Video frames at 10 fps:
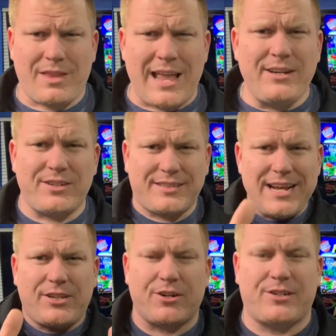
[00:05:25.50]
and just
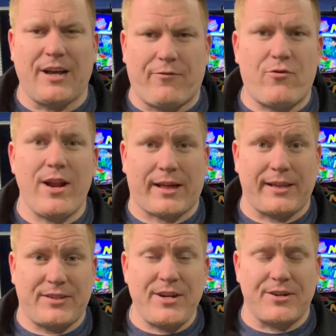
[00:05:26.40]
think to yourself
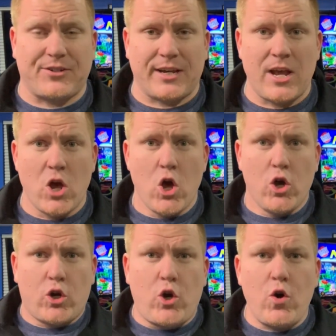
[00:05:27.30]
critically, seriously,
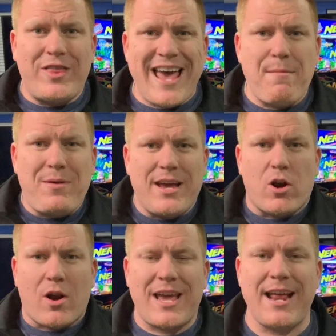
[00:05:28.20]
could they be an
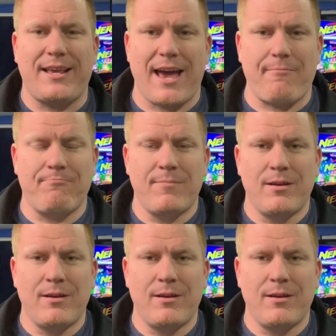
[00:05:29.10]
arcade game?